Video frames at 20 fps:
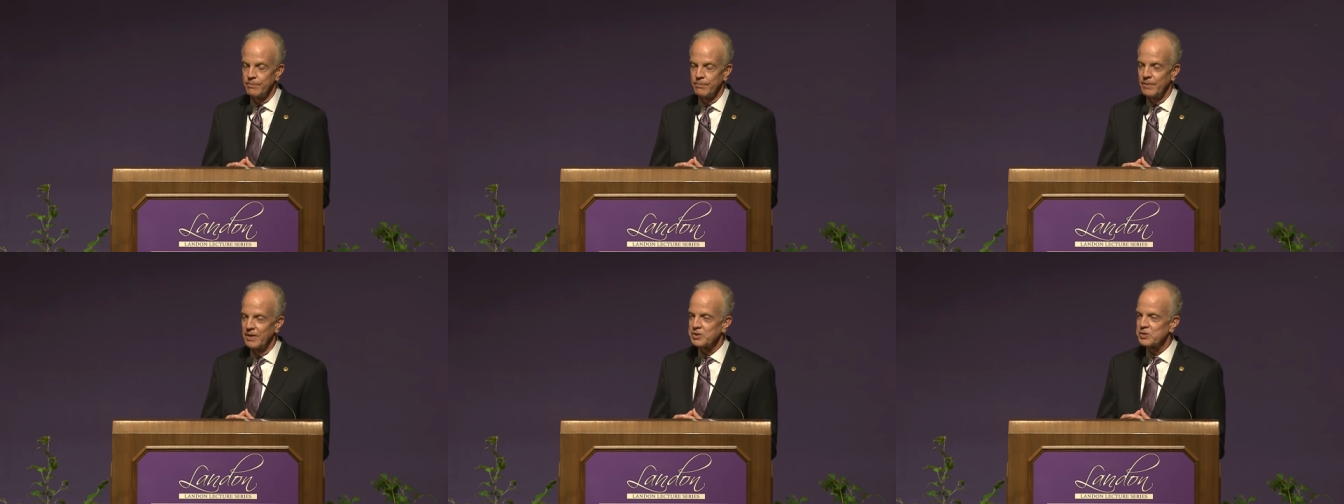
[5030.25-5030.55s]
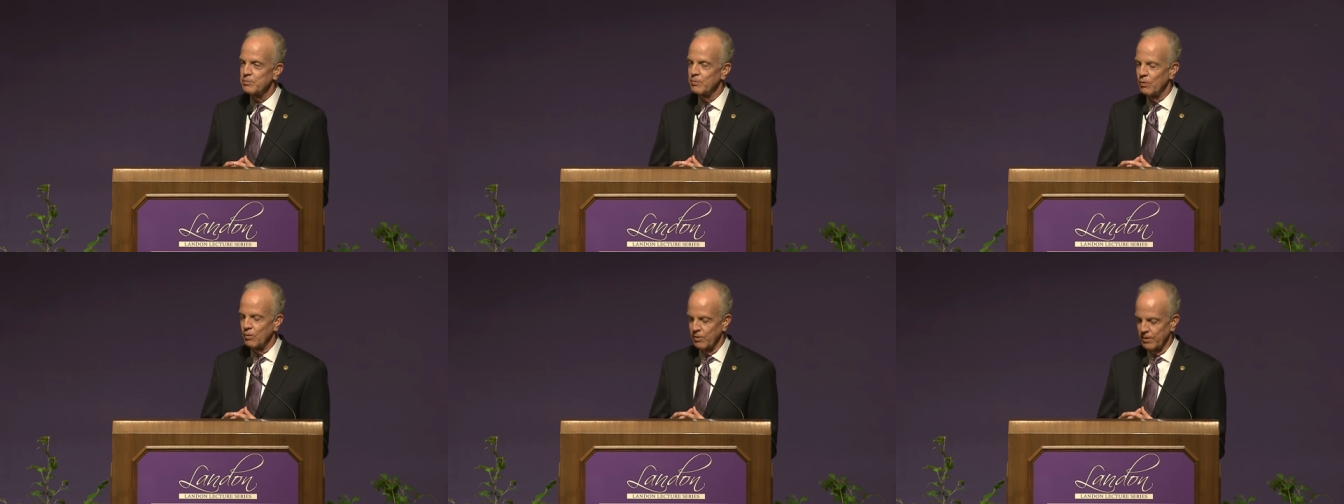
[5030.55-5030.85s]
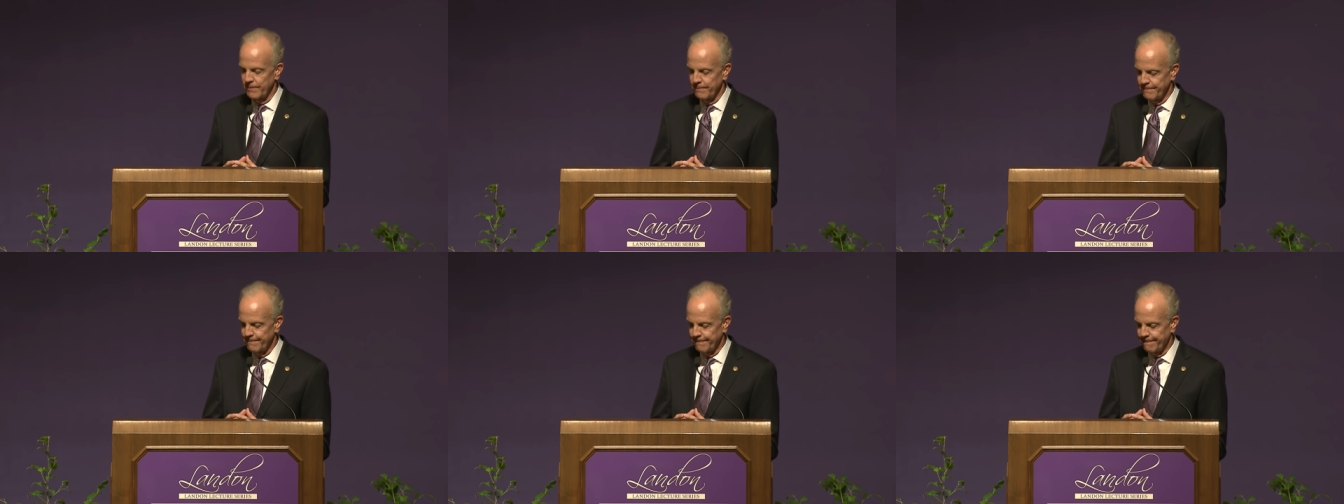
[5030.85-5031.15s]
much
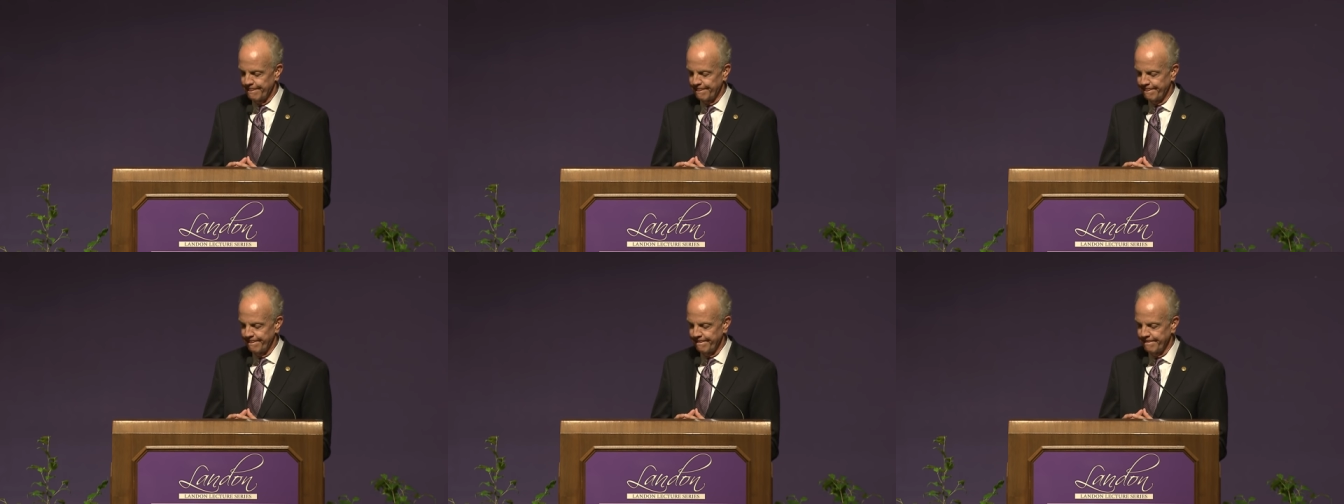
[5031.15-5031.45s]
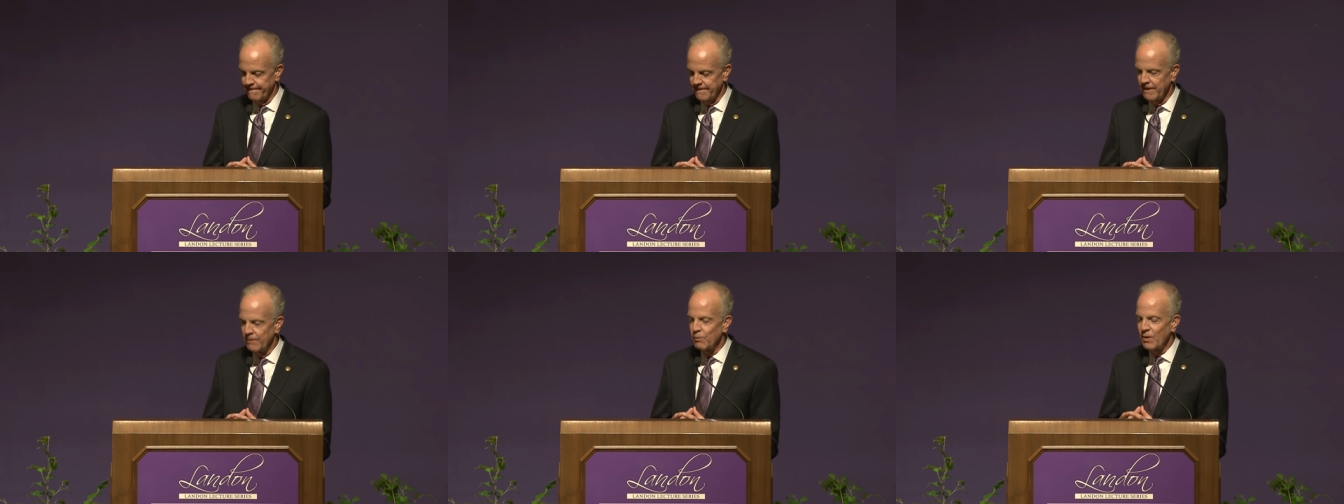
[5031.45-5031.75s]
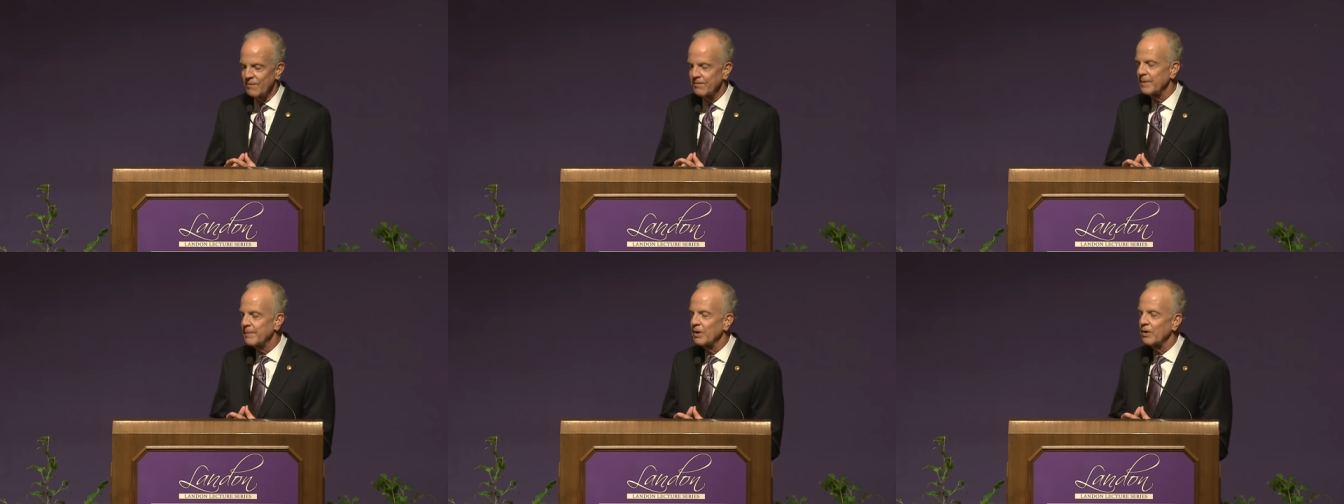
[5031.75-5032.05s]
more, uh,
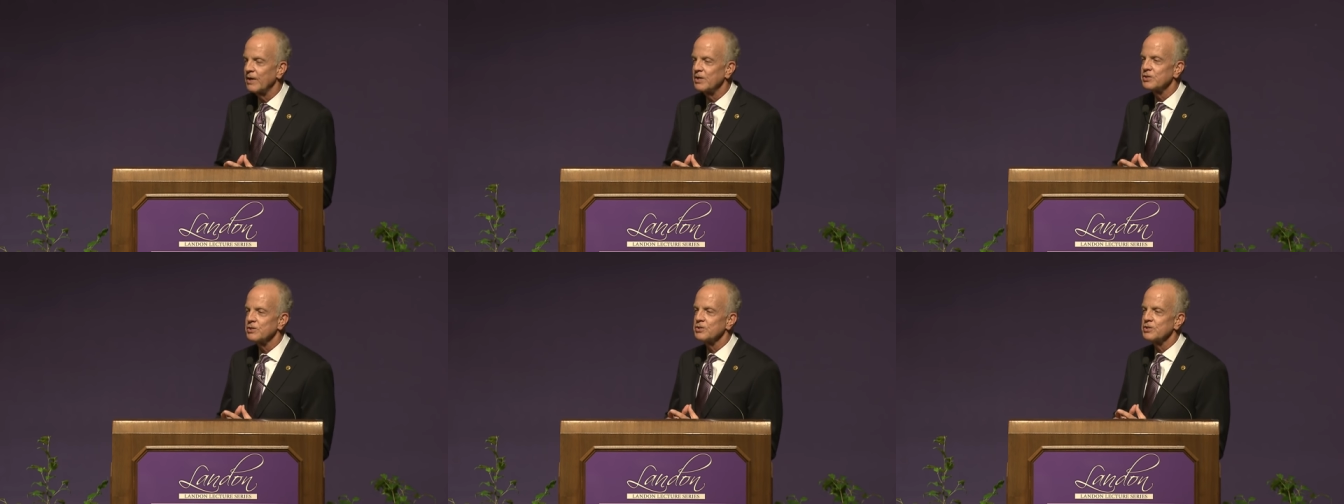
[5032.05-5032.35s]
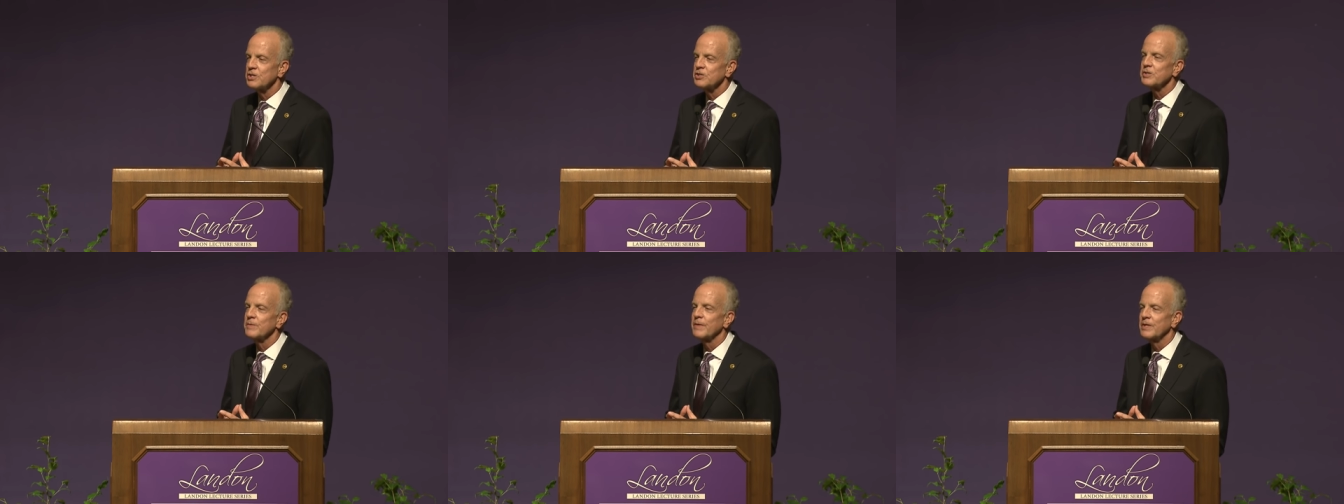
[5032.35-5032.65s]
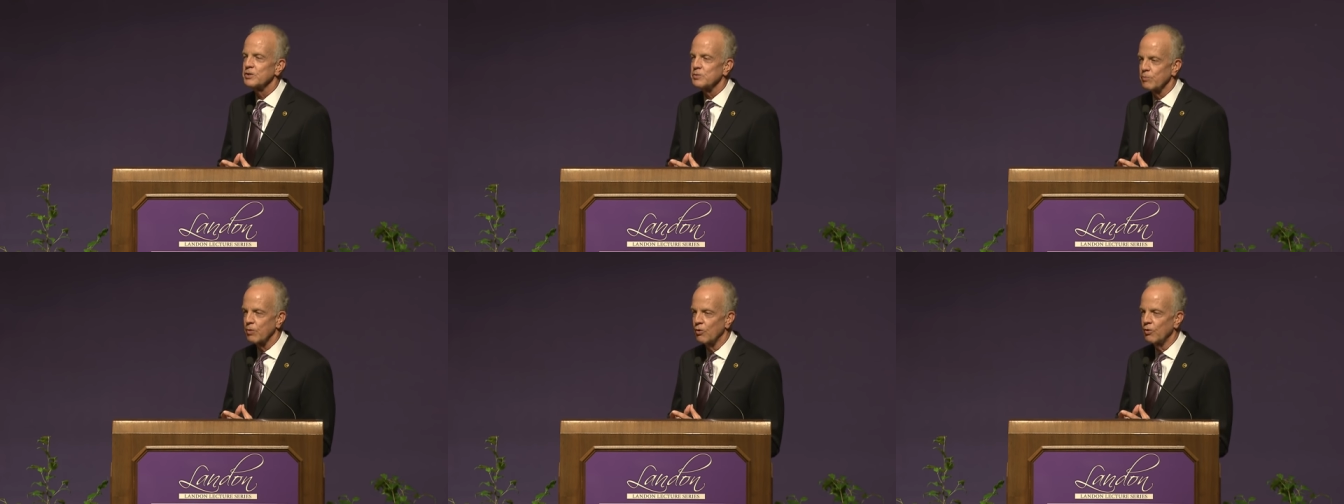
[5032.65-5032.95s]
we have an immigration system
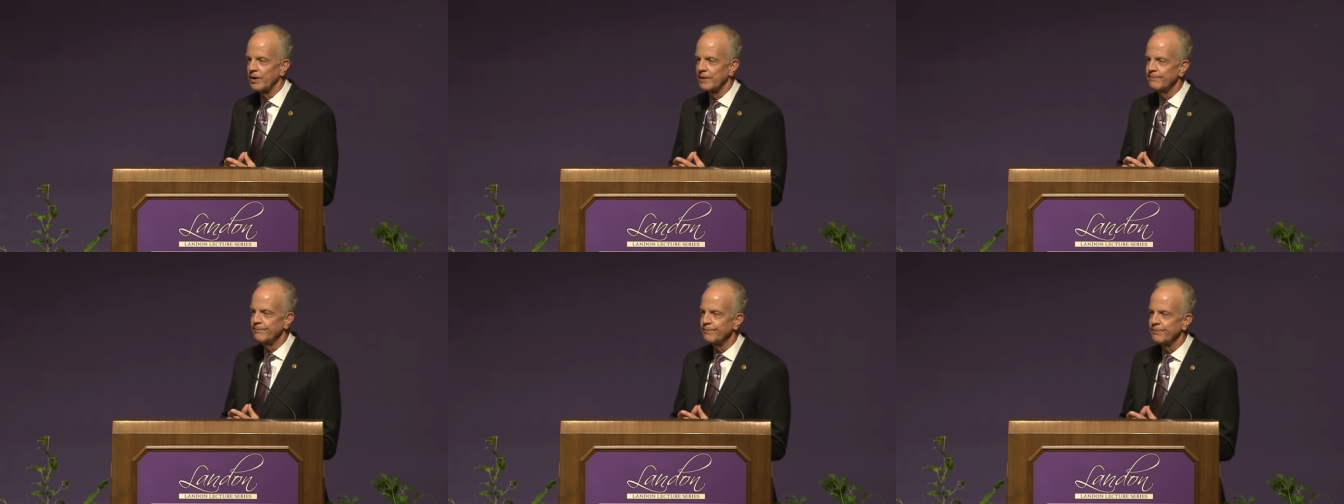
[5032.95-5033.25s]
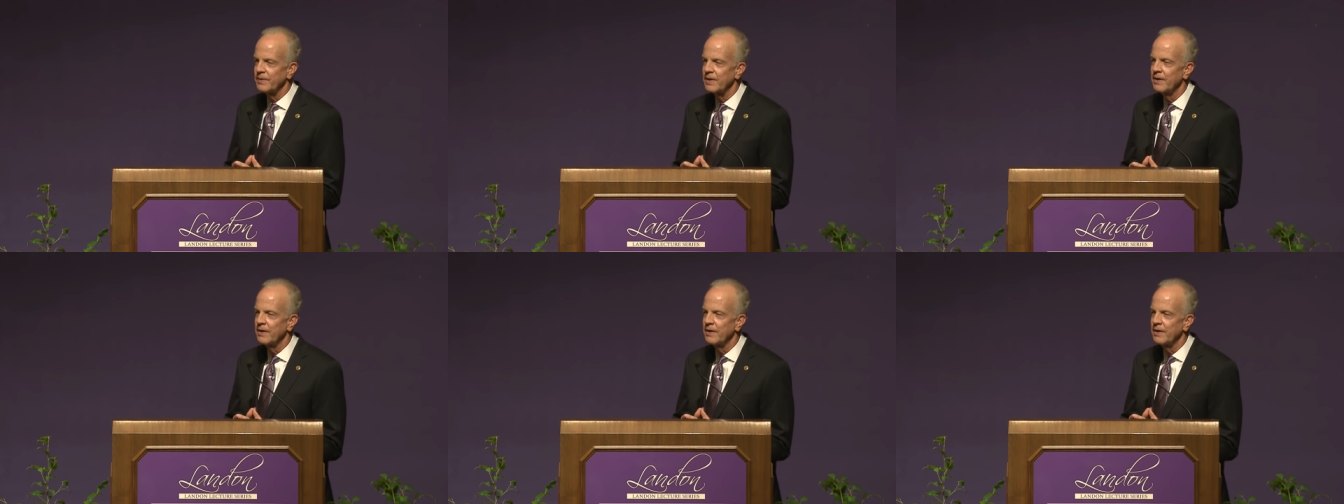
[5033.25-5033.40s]
that is broken.